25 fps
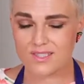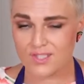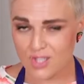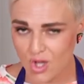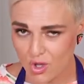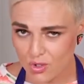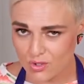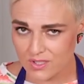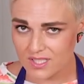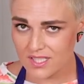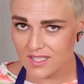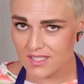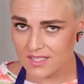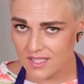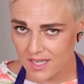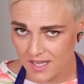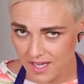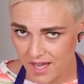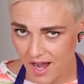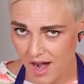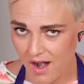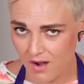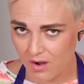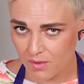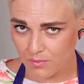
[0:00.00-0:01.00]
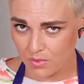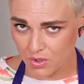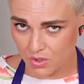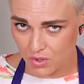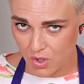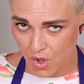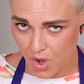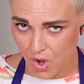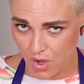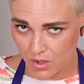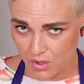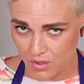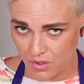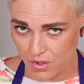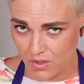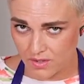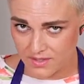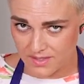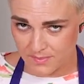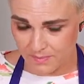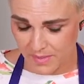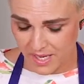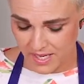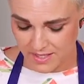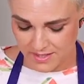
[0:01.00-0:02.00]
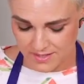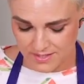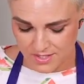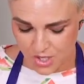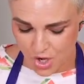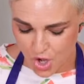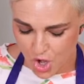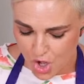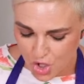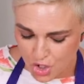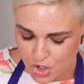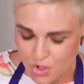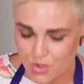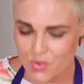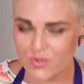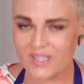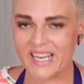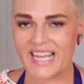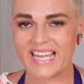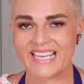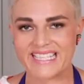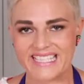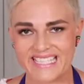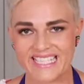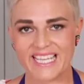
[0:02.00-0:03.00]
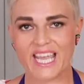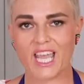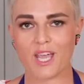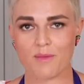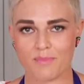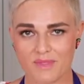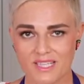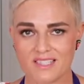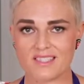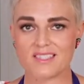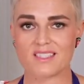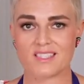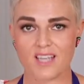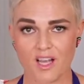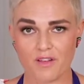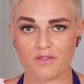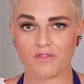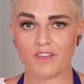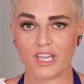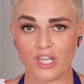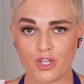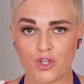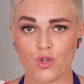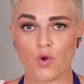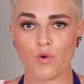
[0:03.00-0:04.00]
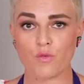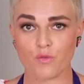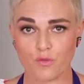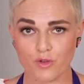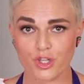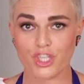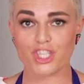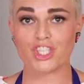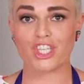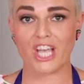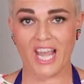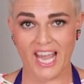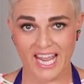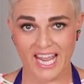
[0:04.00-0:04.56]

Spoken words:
salted caramel hot cross buns. You need to keep this stuff in your fridge